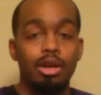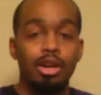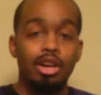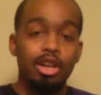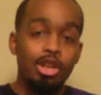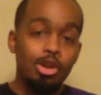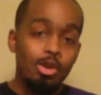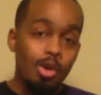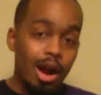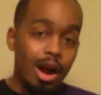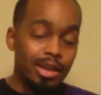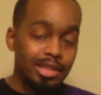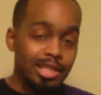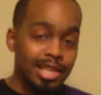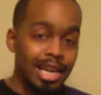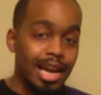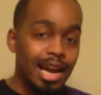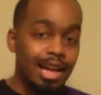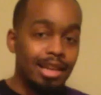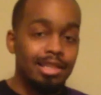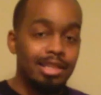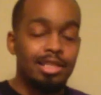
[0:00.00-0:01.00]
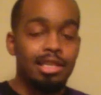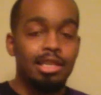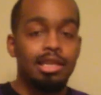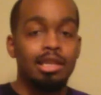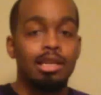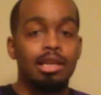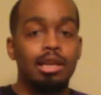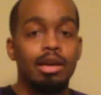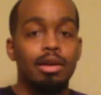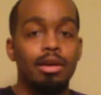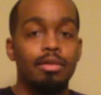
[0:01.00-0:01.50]
You are talented
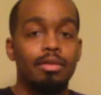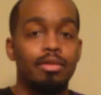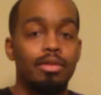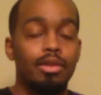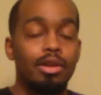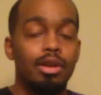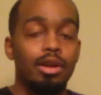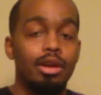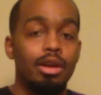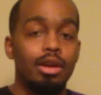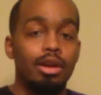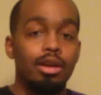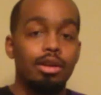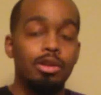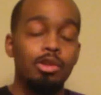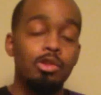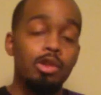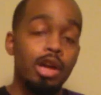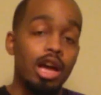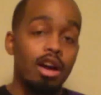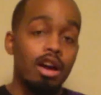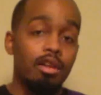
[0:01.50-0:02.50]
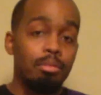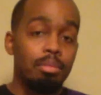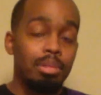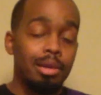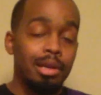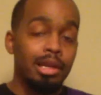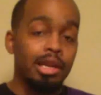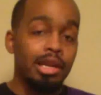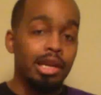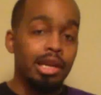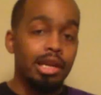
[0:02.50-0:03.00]
enough. You have
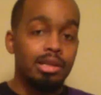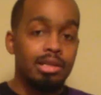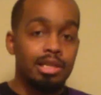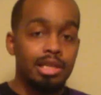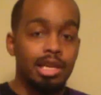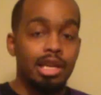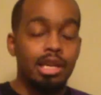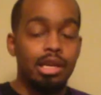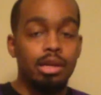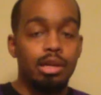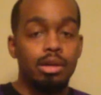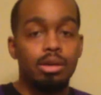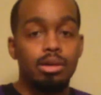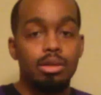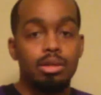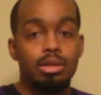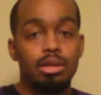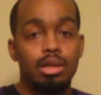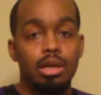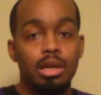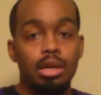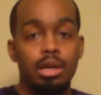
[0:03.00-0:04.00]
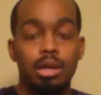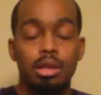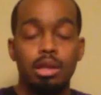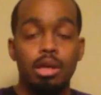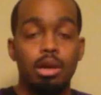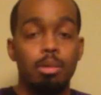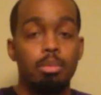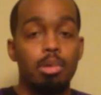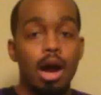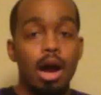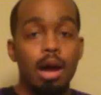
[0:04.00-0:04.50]
plenty of skills.
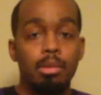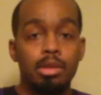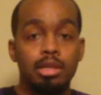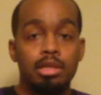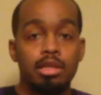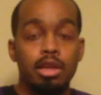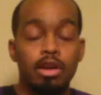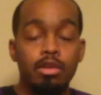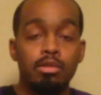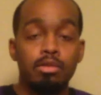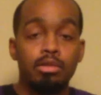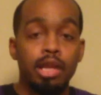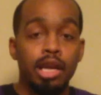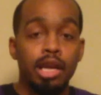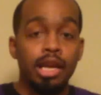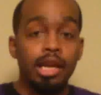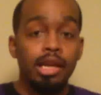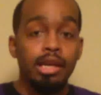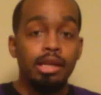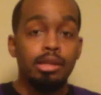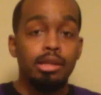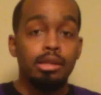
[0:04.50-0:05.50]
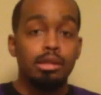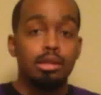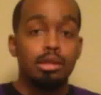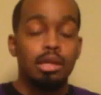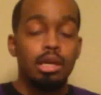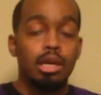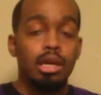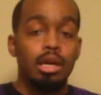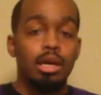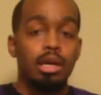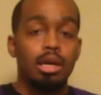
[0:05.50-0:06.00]
There are probably certain things
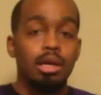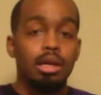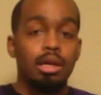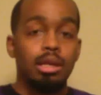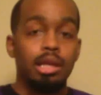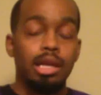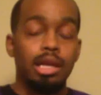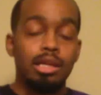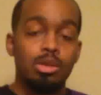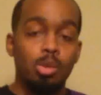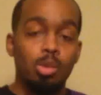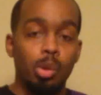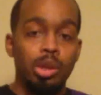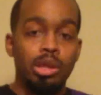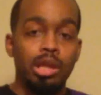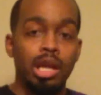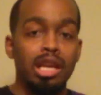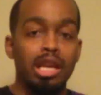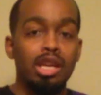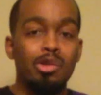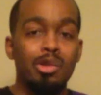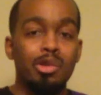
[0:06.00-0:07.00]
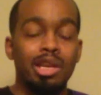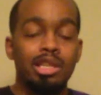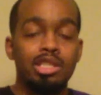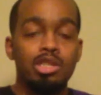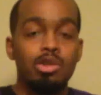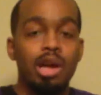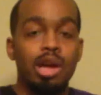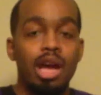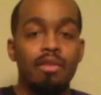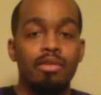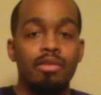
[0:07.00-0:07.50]
that's within you that
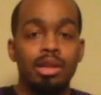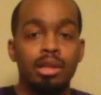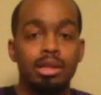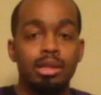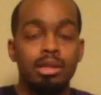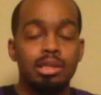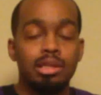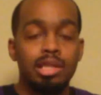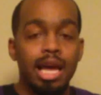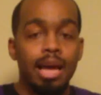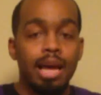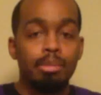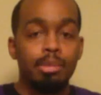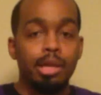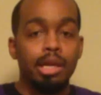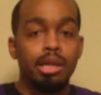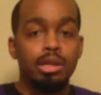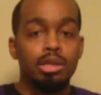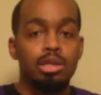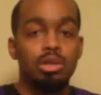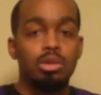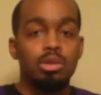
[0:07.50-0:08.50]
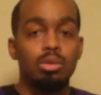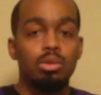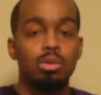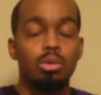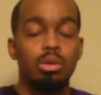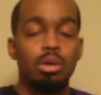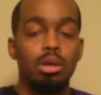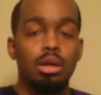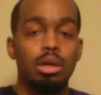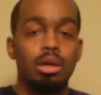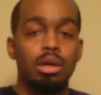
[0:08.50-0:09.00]
you haven't tapped into
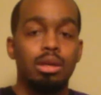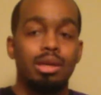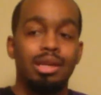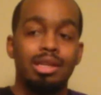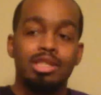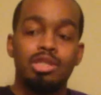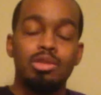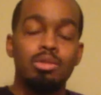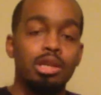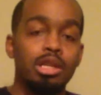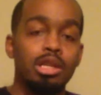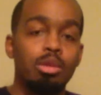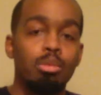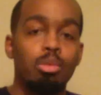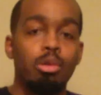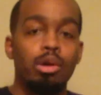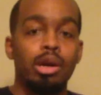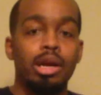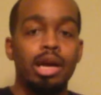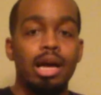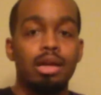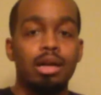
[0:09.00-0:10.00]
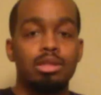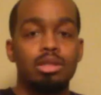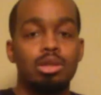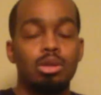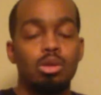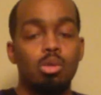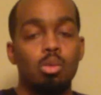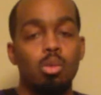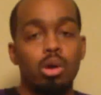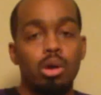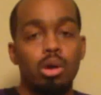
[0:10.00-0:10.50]
that you need to bring out to
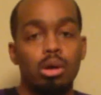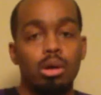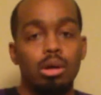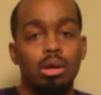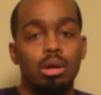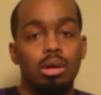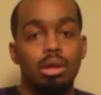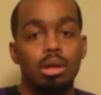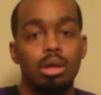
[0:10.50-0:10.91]
the world.